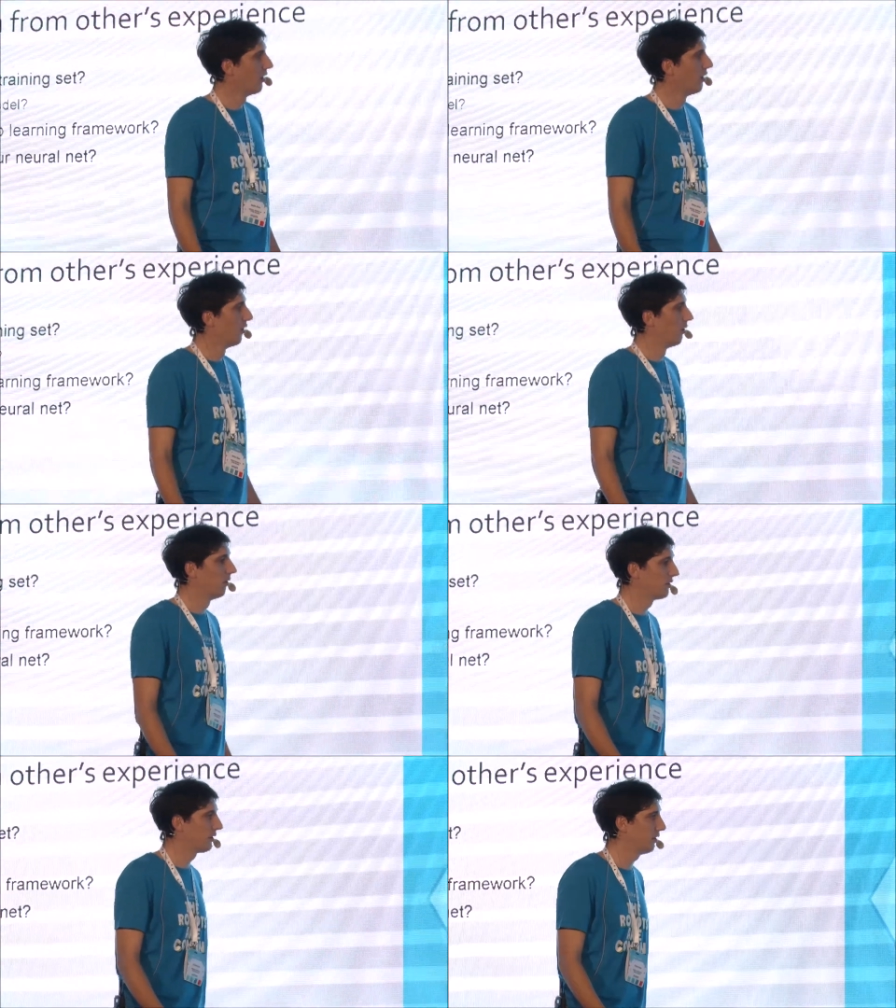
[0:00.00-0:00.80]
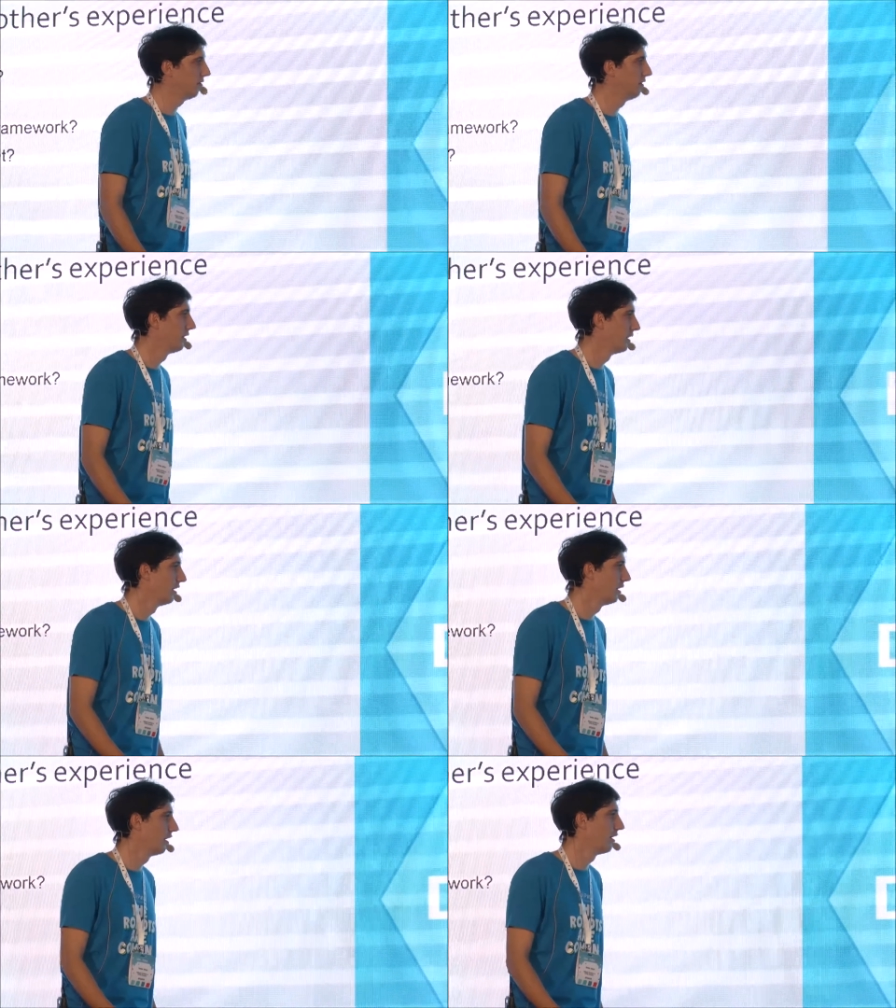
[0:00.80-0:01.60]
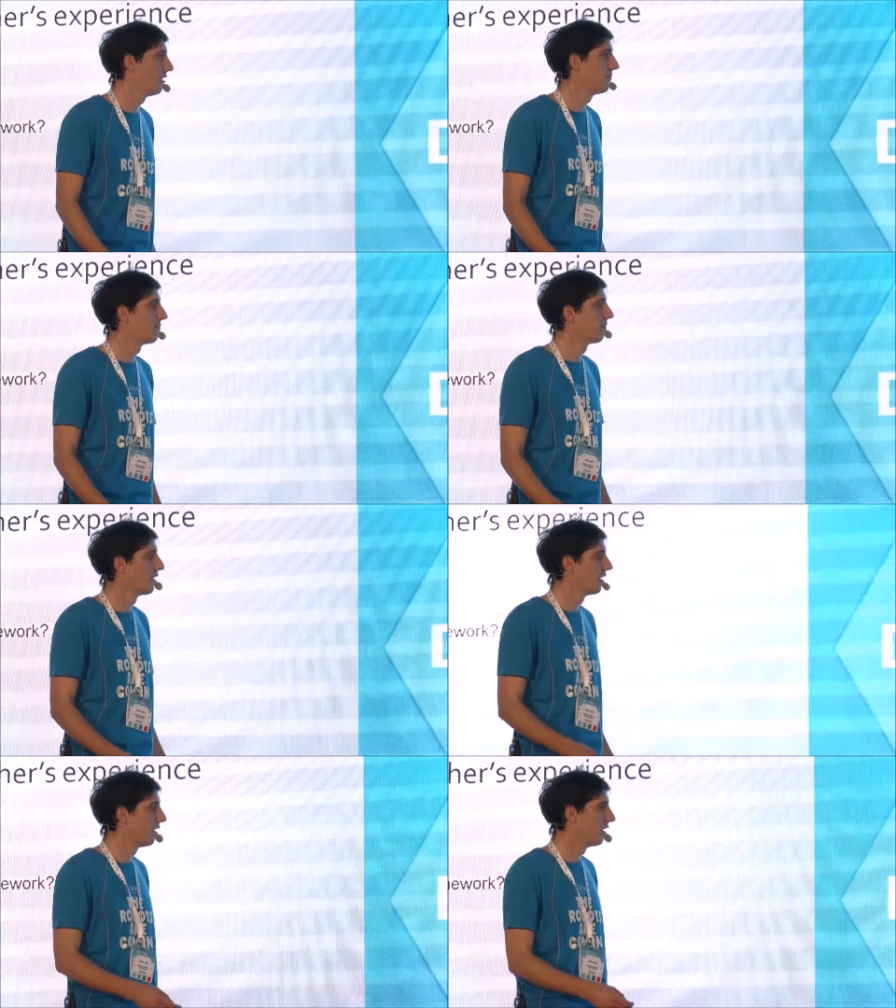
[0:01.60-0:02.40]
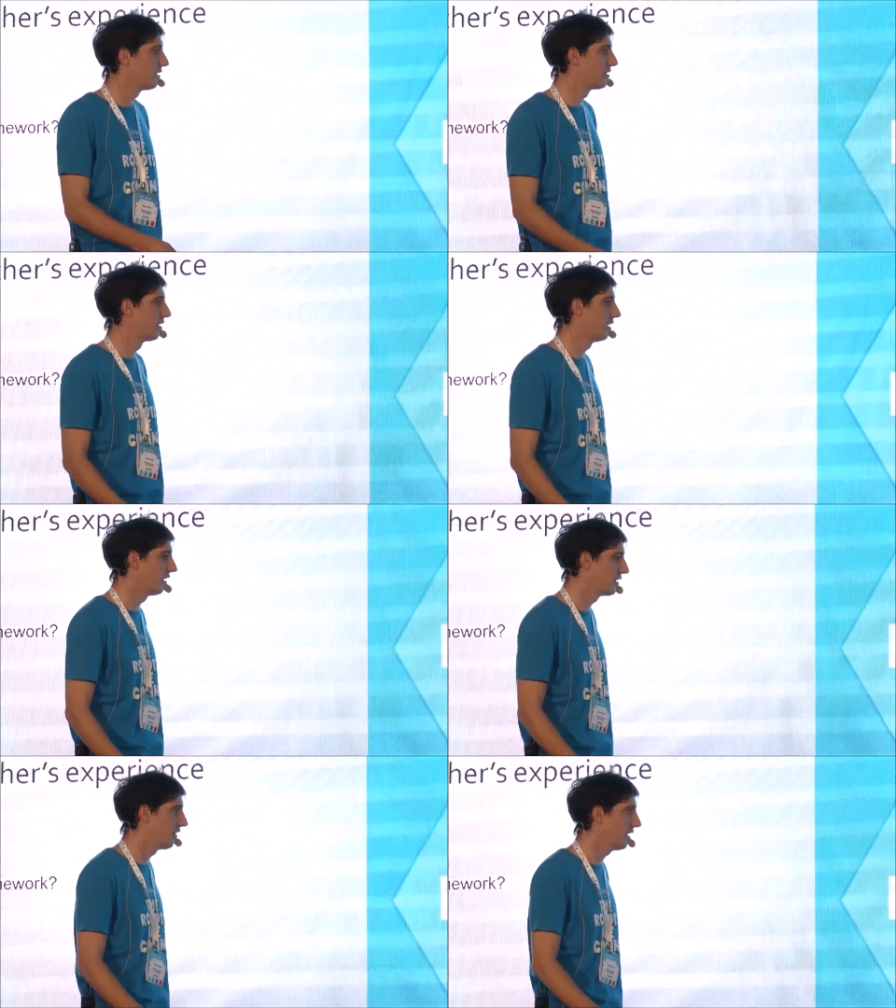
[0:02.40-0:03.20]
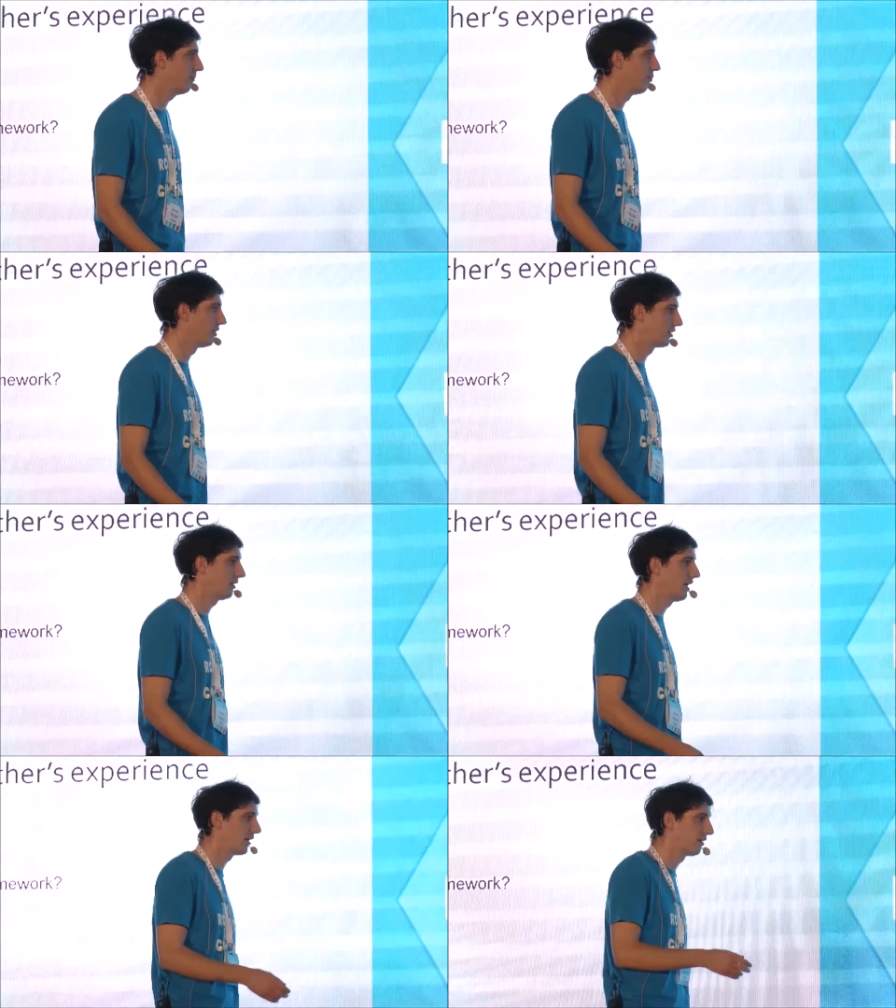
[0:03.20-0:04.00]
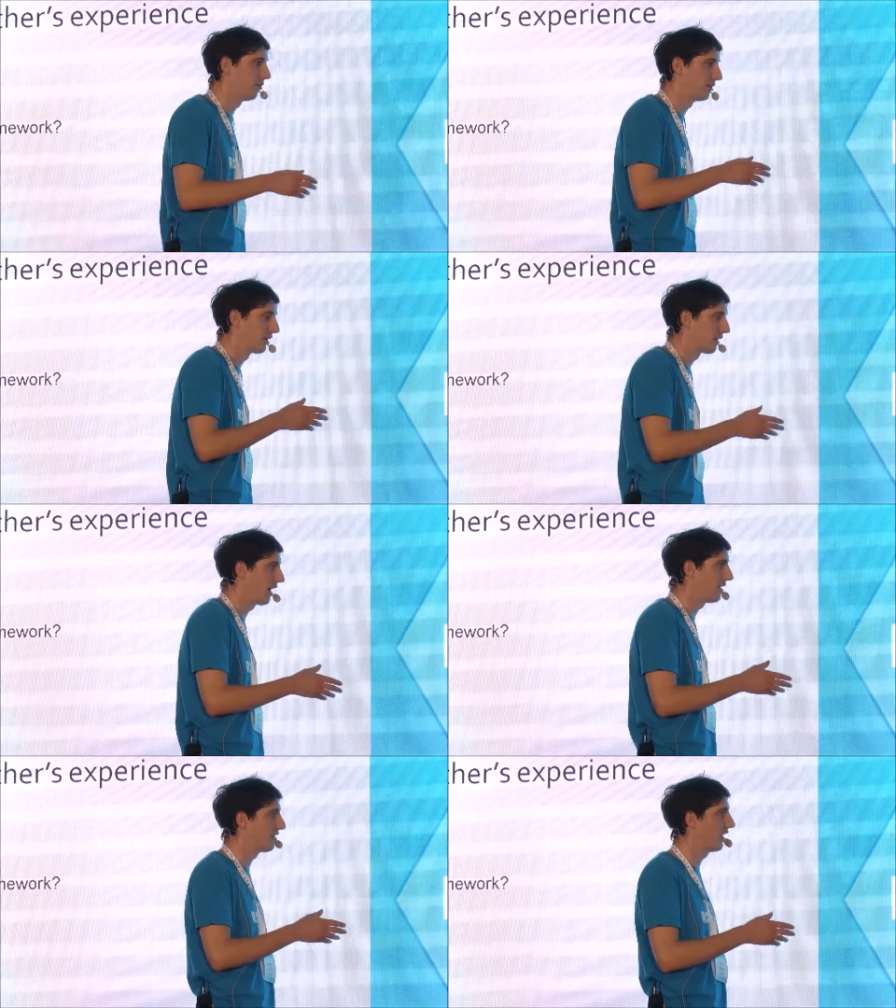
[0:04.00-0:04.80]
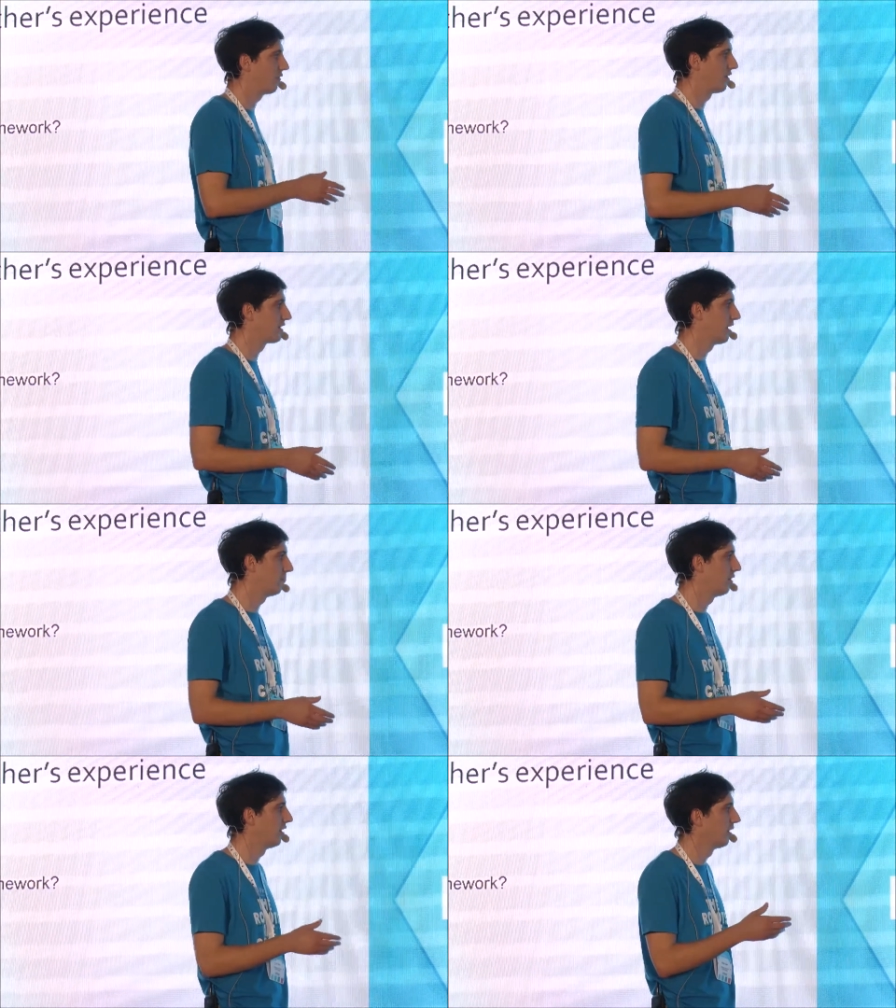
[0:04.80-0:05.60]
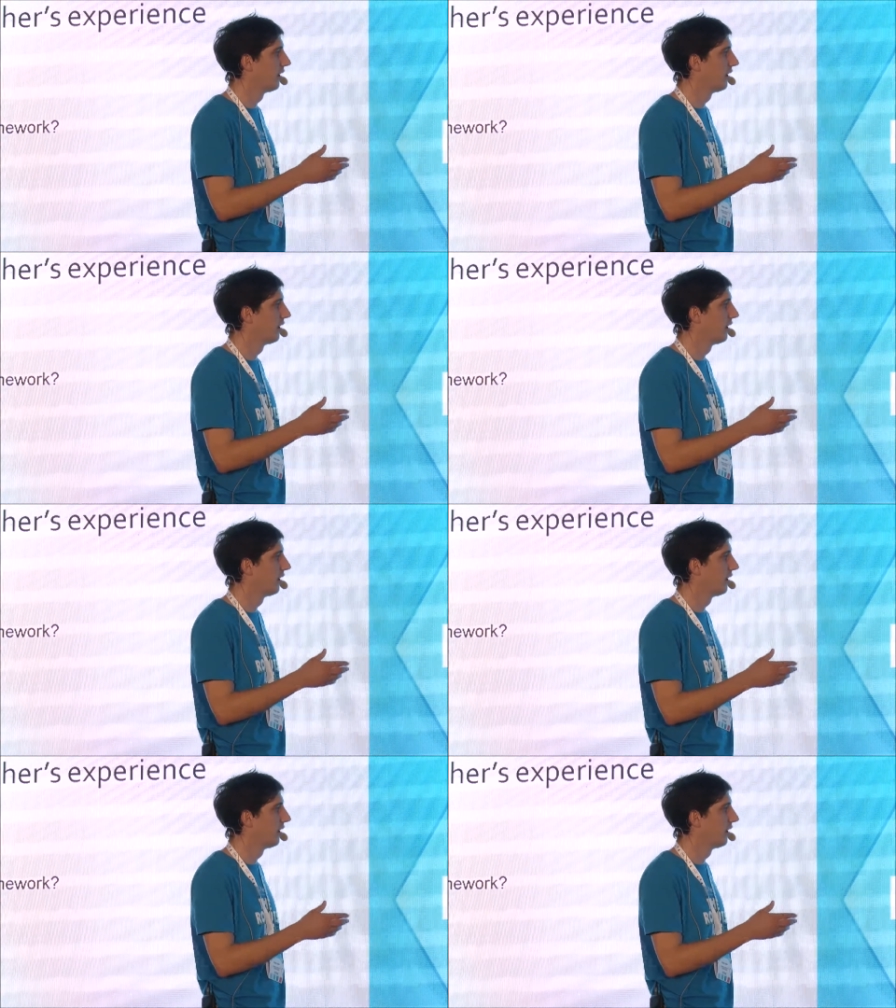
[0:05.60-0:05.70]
Also, it's very important that on the client side, for example,